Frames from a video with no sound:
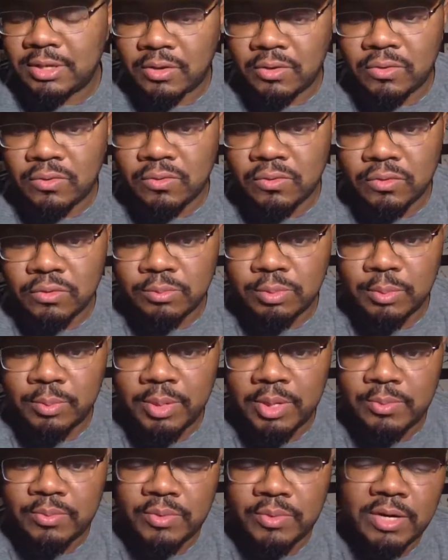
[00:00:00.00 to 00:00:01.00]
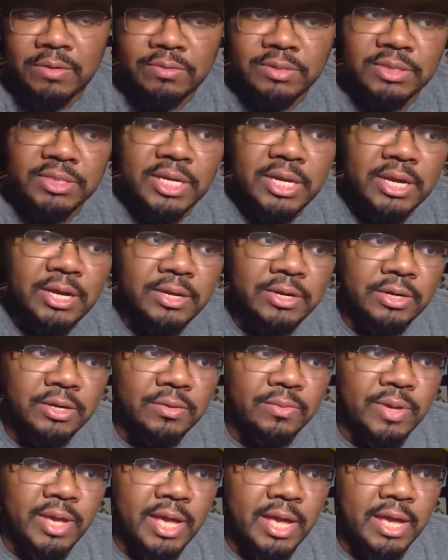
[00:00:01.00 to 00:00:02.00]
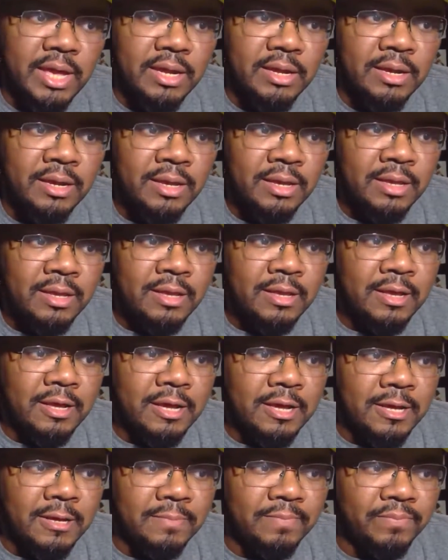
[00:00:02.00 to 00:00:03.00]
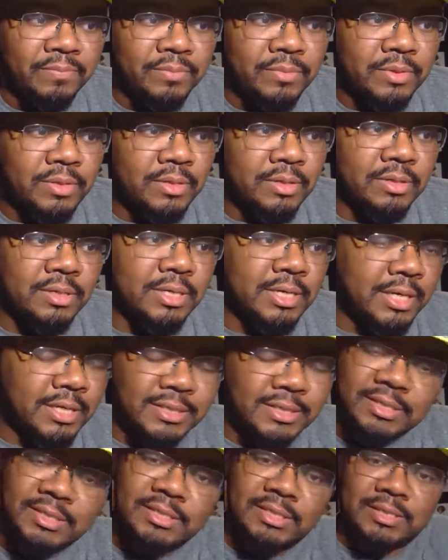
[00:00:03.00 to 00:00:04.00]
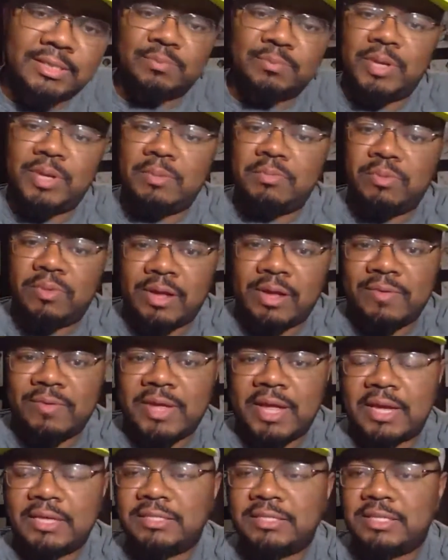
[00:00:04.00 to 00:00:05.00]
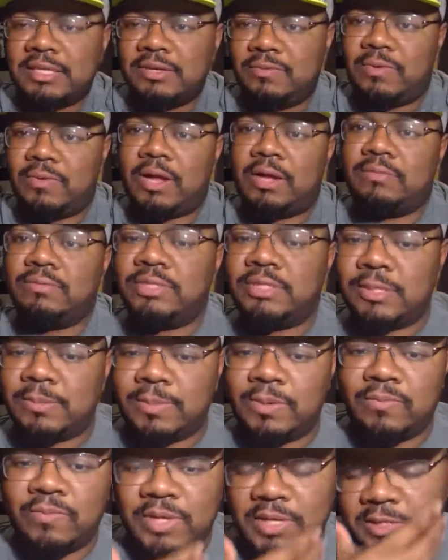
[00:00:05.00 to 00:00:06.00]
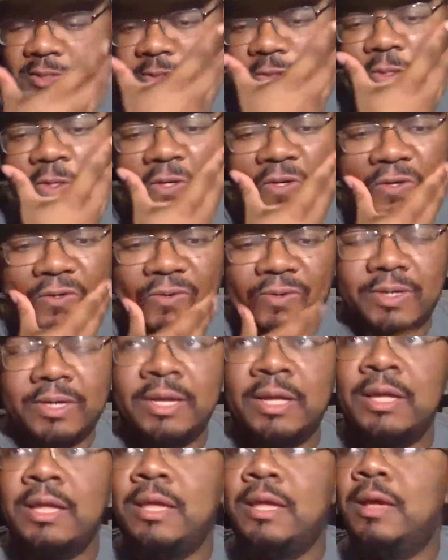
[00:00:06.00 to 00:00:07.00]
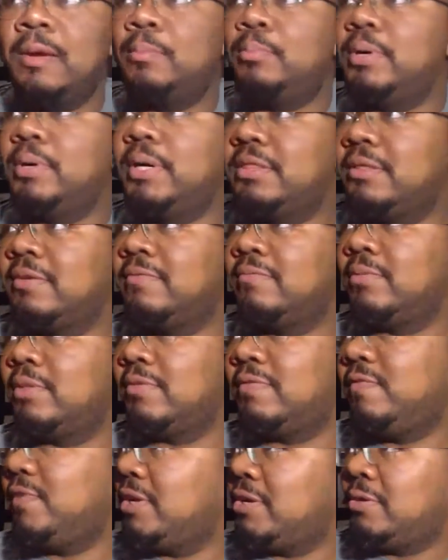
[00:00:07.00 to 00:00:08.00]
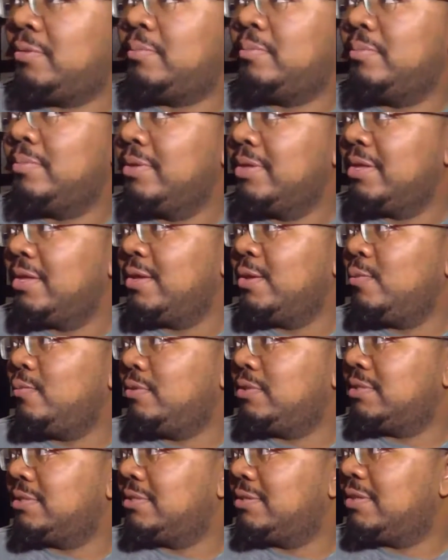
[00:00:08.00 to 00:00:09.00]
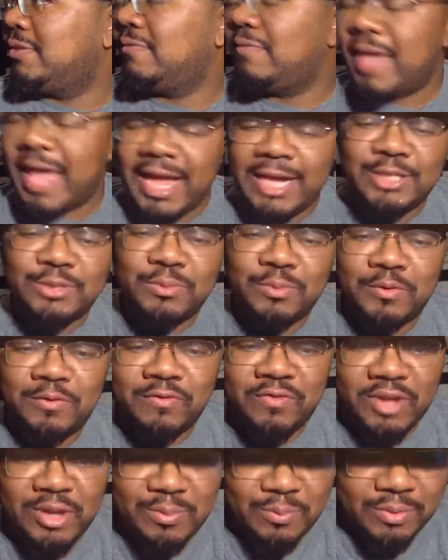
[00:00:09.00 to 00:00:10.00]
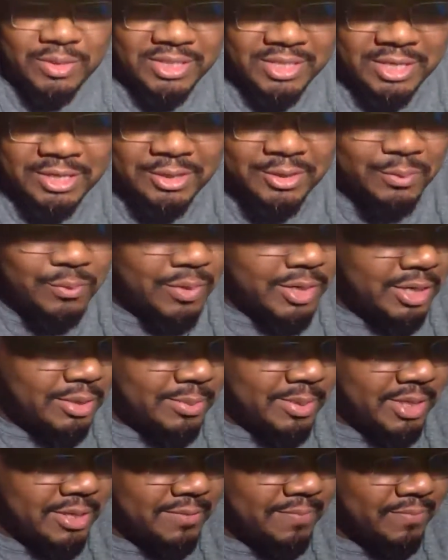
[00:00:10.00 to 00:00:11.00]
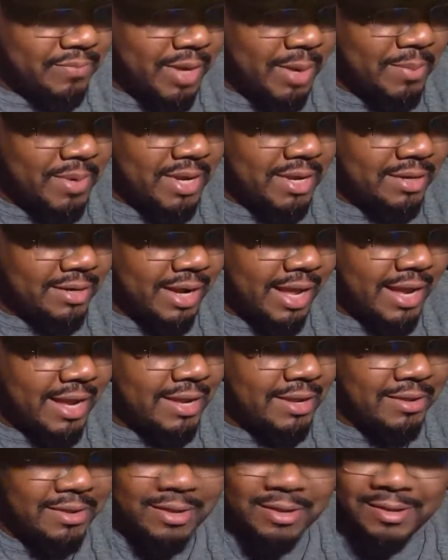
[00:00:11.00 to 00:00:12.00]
whole group of people that was there. We had cousins and people that we hadn't seen in a while. It was something that we enjoyed doing. But the actual film was underwhelming. I mean, like